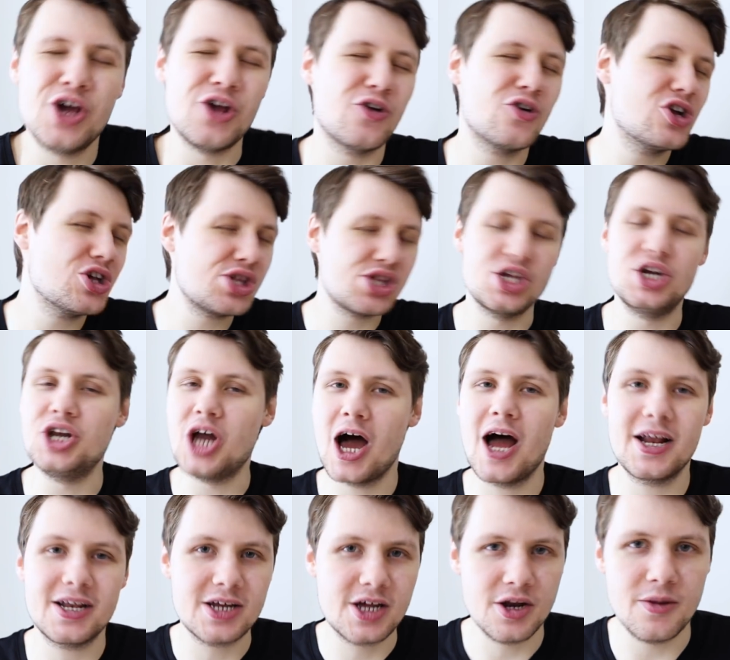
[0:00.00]
you're just
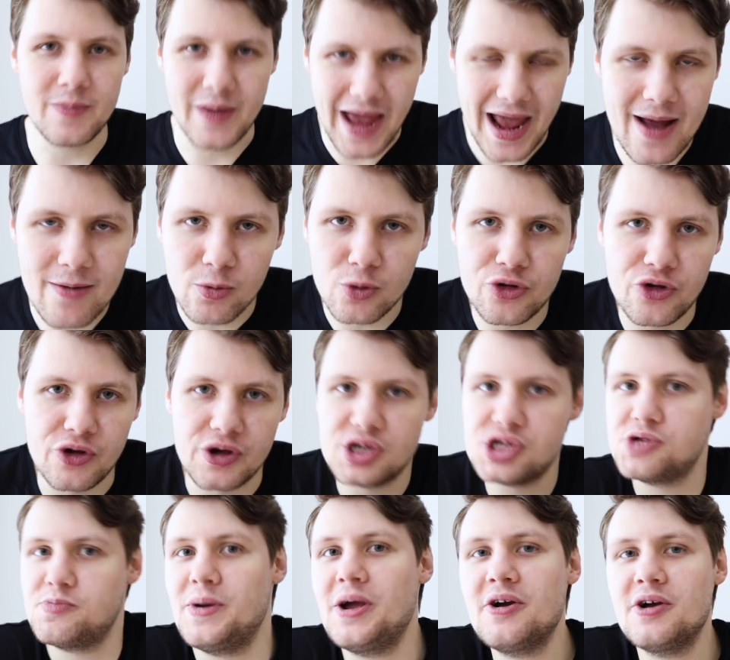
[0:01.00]
not going to be able to
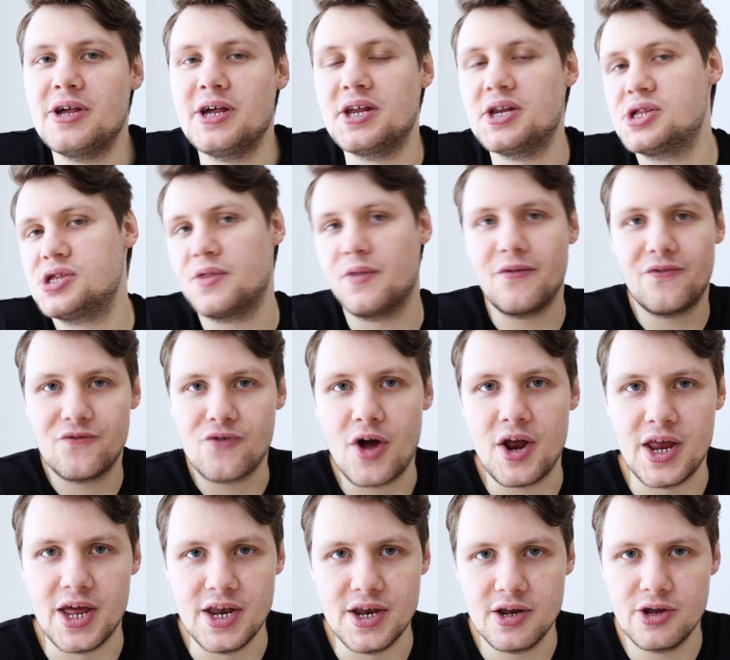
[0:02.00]
experience the
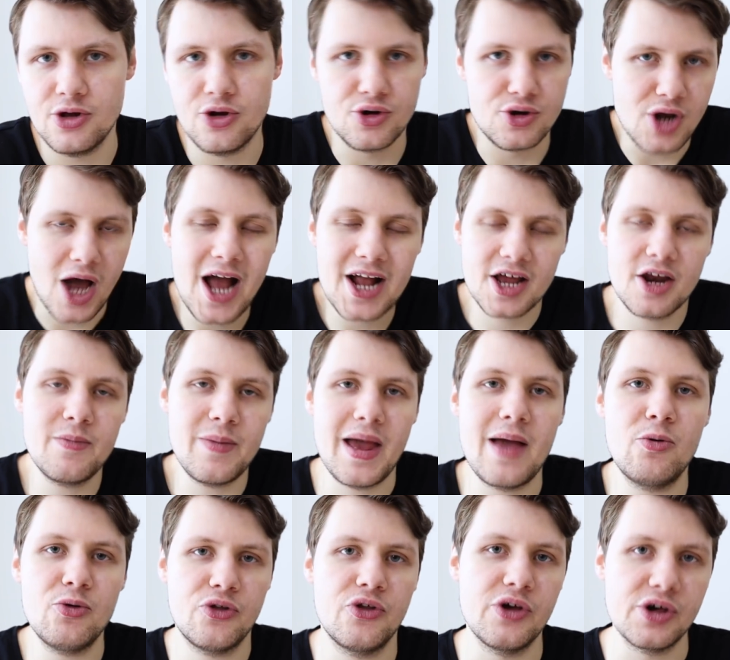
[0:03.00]
front end. You're not going to be
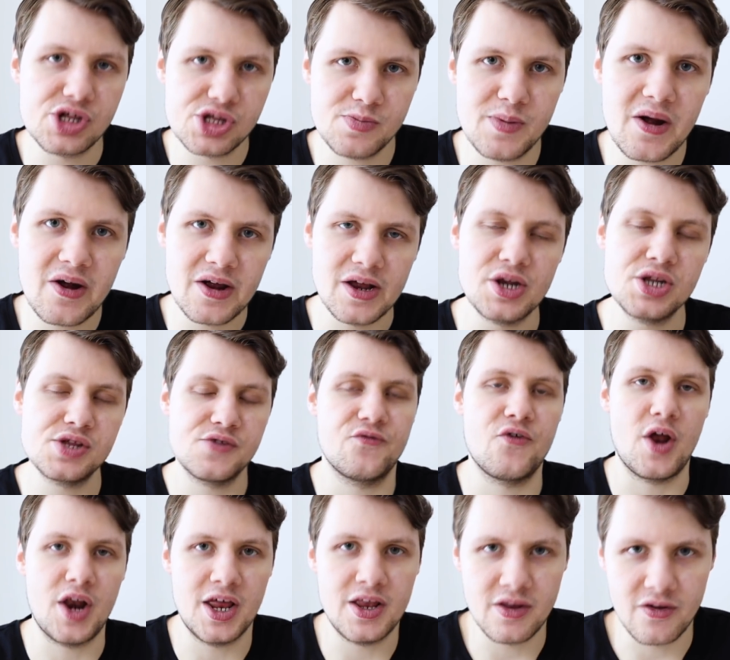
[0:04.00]
able to experience
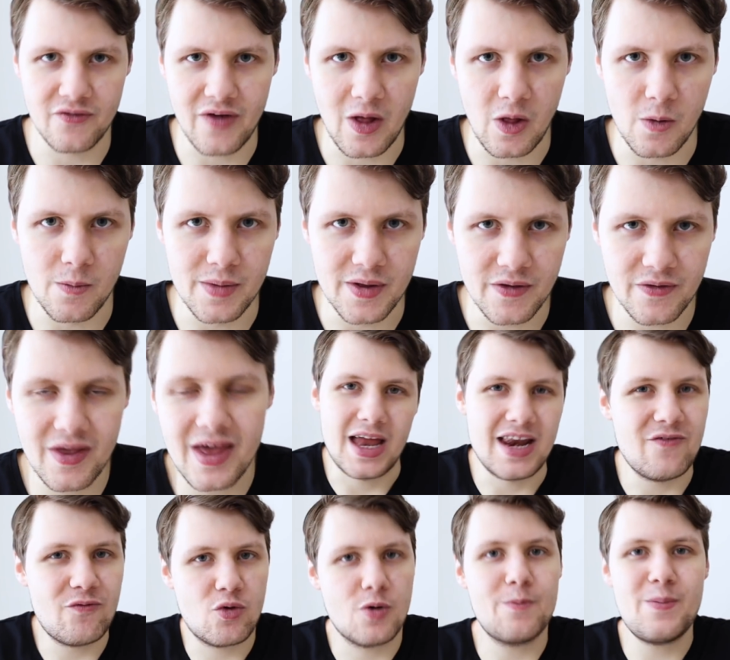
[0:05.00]
front end development.
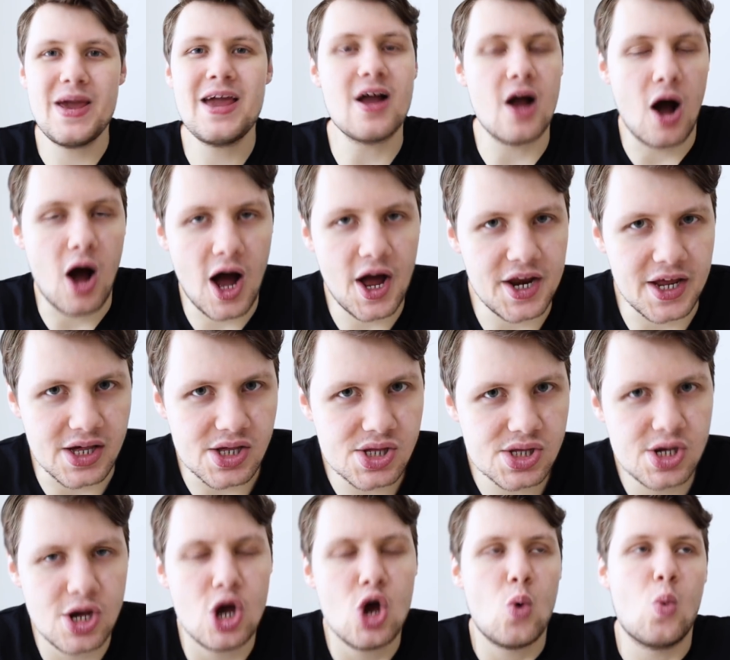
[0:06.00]
And if we're being
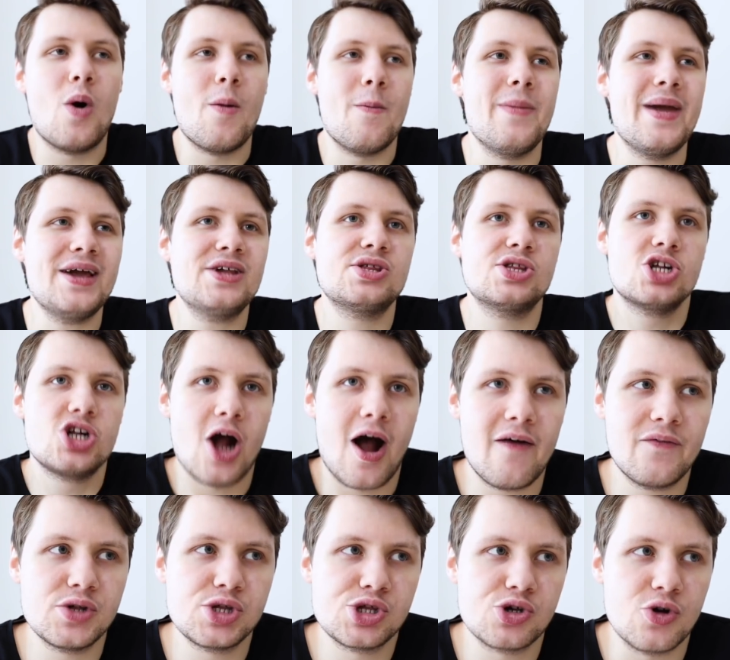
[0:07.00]
honest, what makes
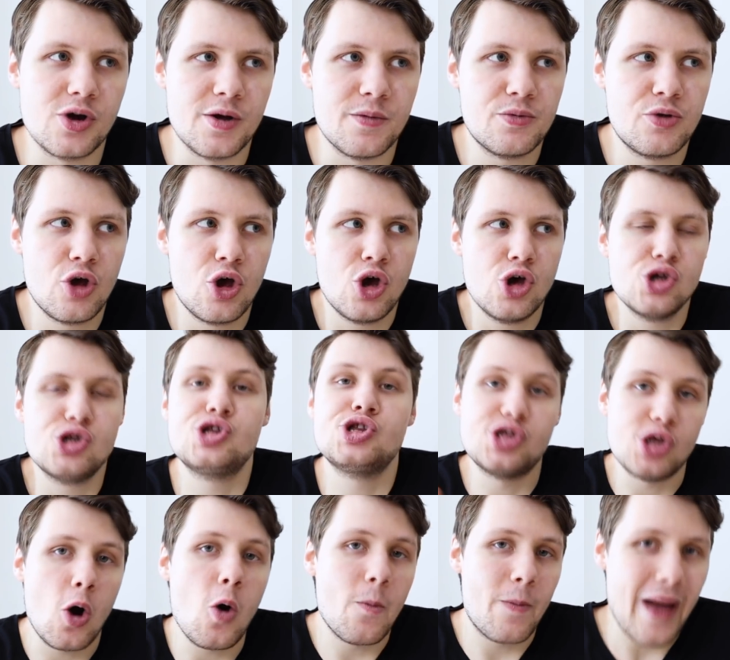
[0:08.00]
JavaScript
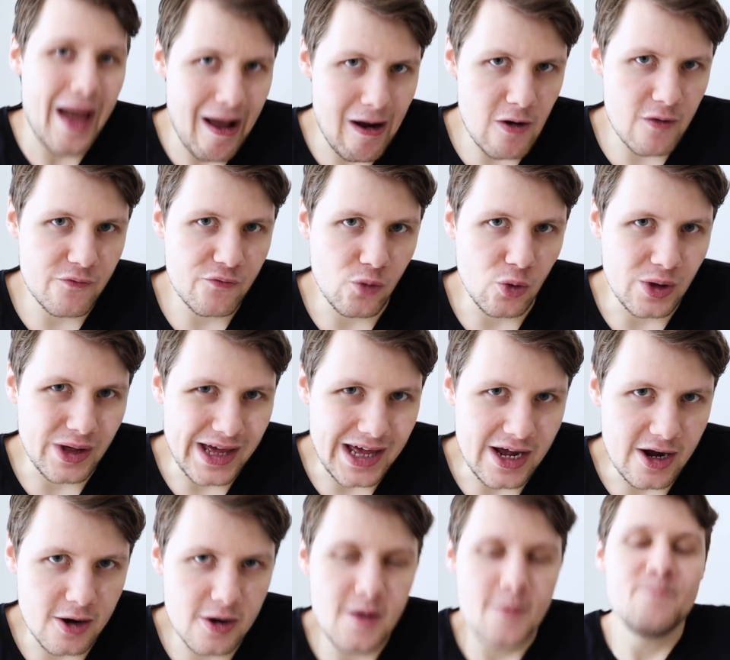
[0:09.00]
so powerful
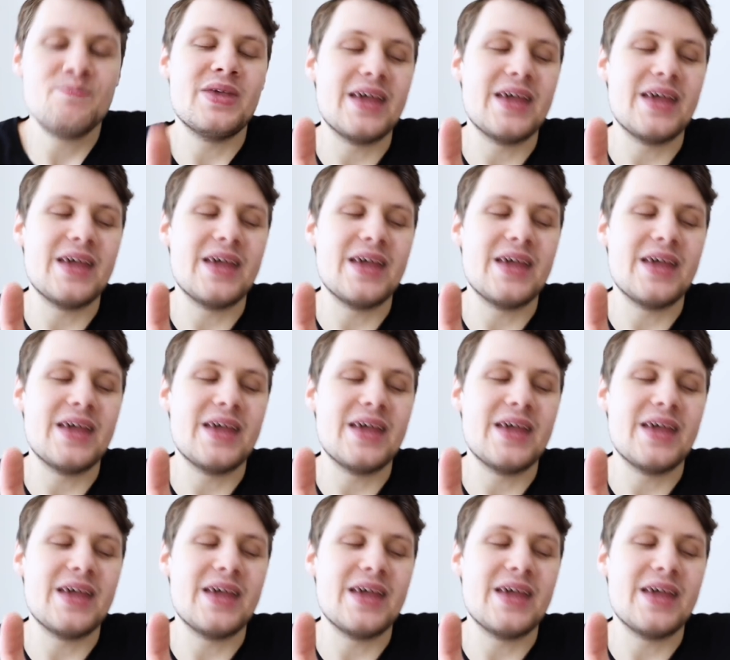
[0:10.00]
here